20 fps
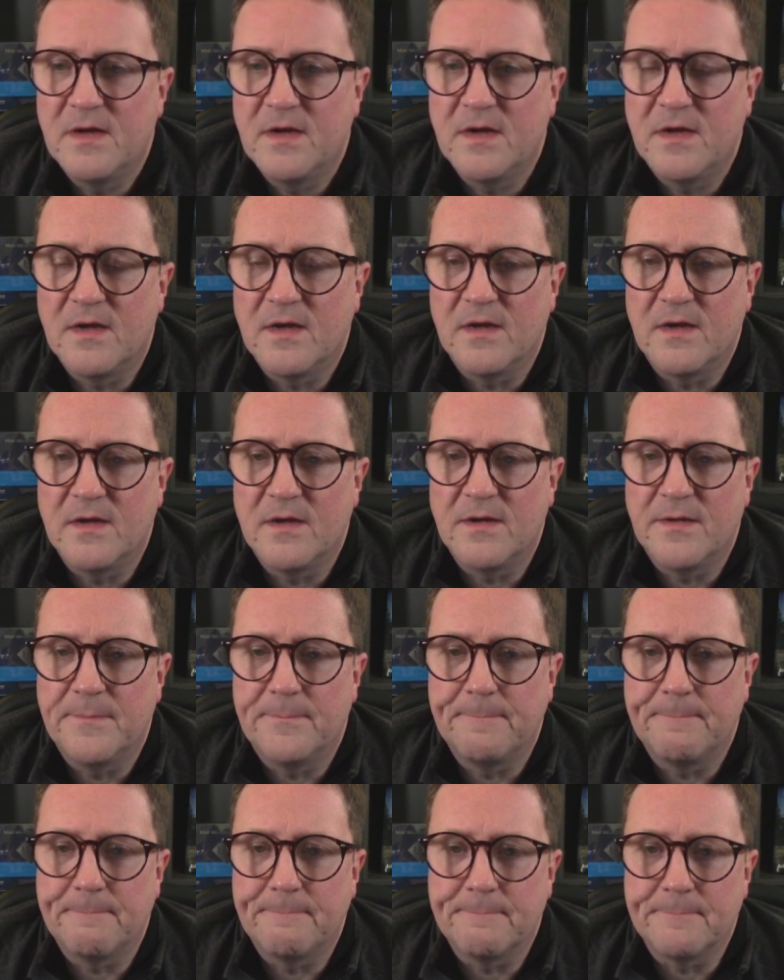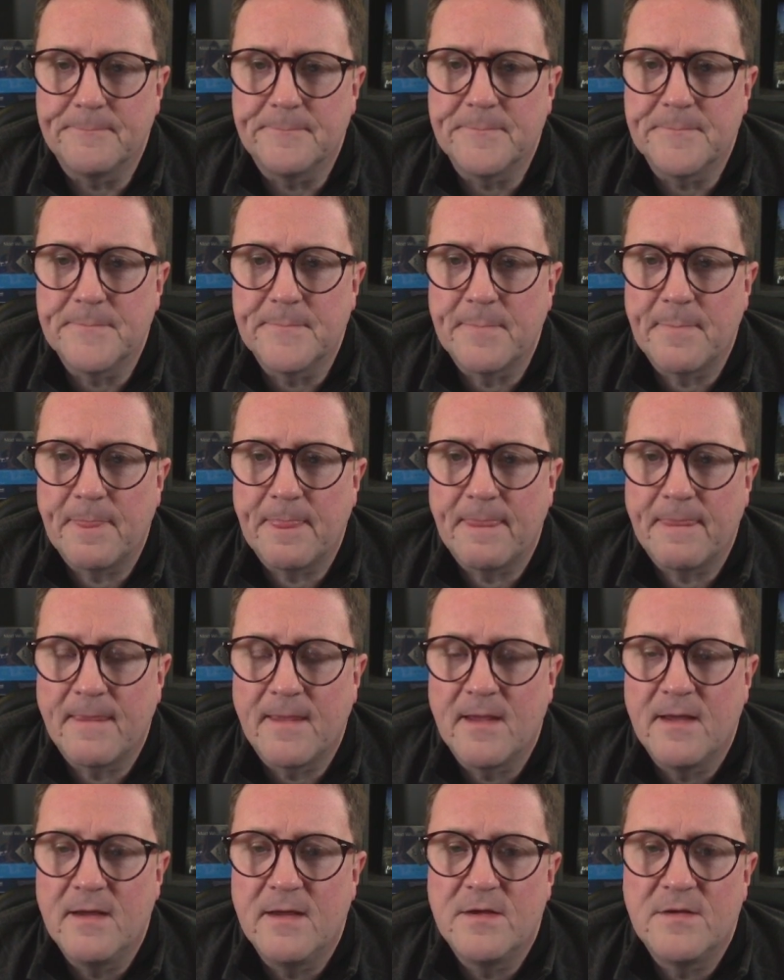
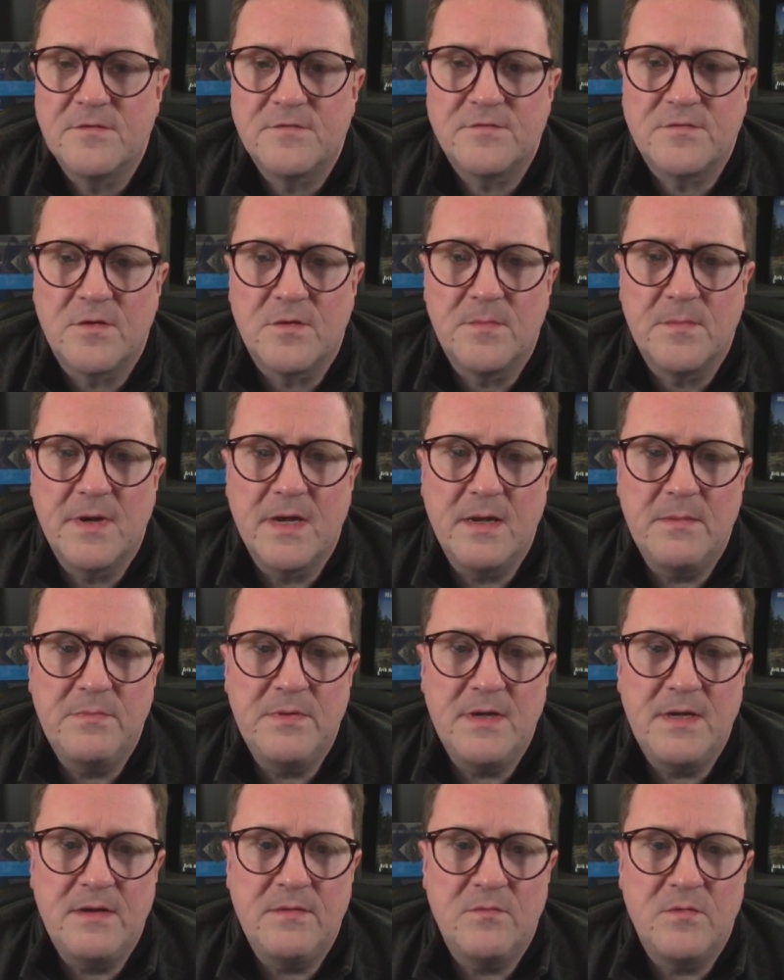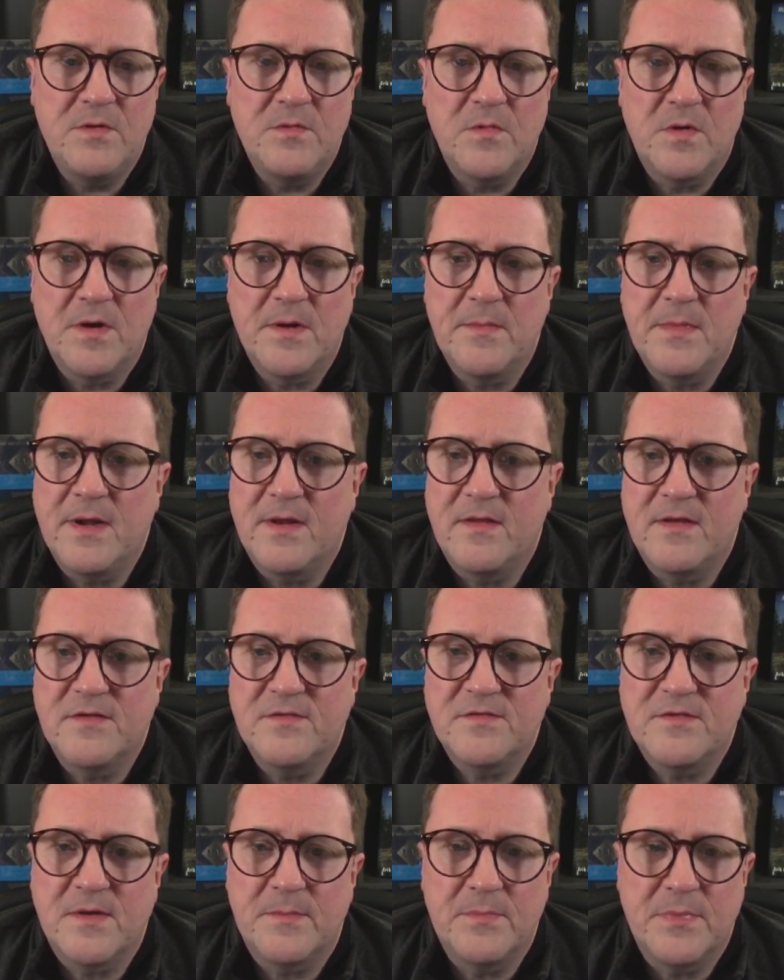So maybe we want to make
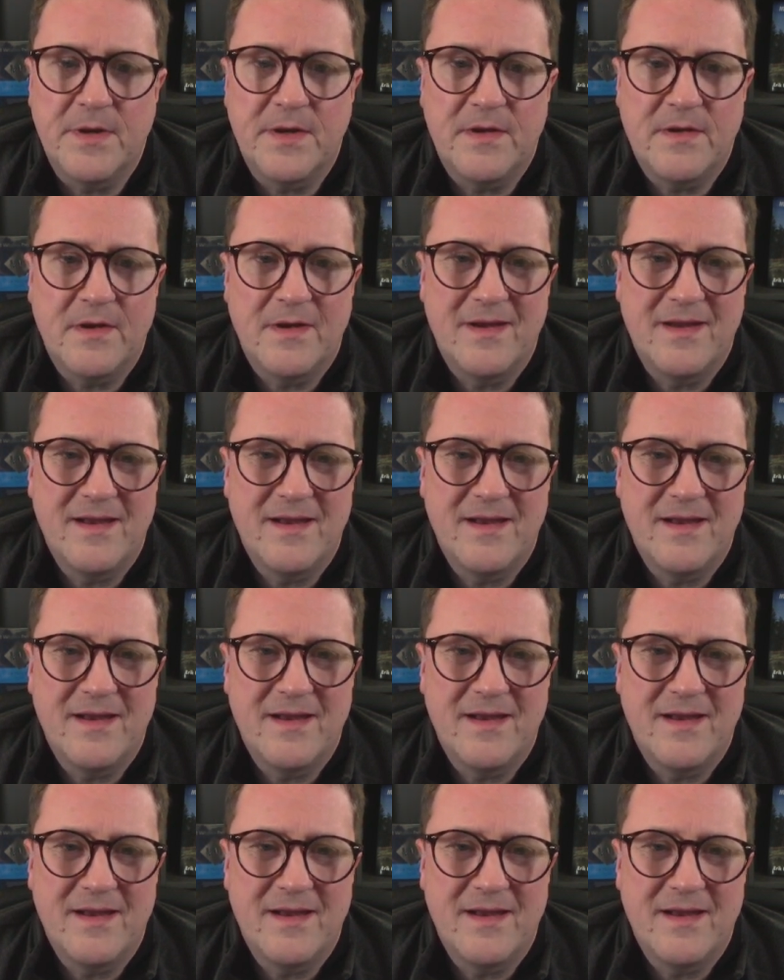this a bit